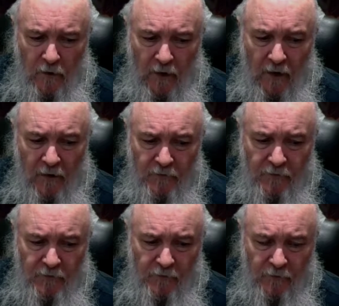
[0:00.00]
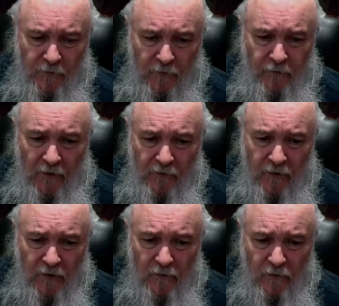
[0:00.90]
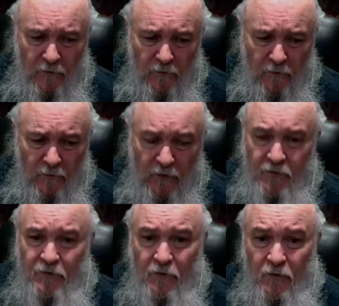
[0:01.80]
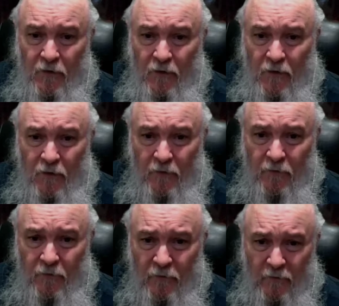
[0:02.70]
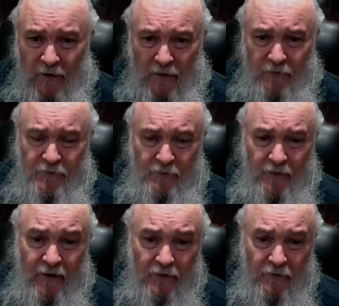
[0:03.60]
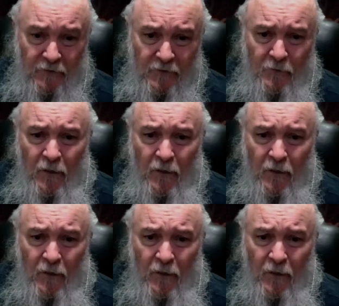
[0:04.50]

As the founding minister of the House of Pagans,